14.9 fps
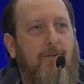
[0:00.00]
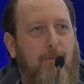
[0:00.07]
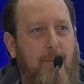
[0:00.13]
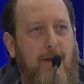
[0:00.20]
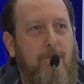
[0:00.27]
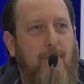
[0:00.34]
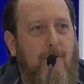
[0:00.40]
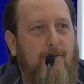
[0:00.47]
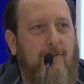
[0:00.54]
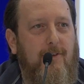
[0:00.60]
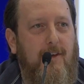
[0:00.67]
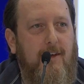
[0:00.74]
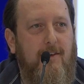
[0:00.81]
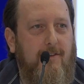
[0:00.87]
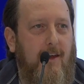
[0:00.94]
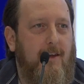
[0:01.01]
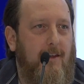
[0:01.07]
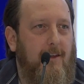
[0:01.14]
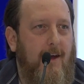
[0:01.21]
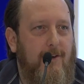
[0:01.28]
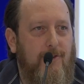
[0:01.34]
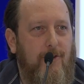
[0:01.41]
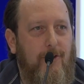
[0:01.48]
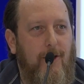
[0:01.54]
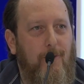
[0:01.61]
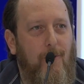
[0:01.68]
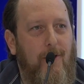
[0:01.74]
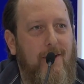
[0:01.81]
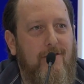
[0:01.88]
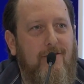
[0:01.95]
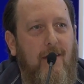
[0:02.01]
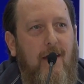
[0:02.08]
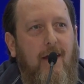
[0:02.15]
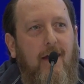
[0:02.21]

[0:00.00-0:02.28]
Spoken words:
for me personally, because I collect Shogun Warriors.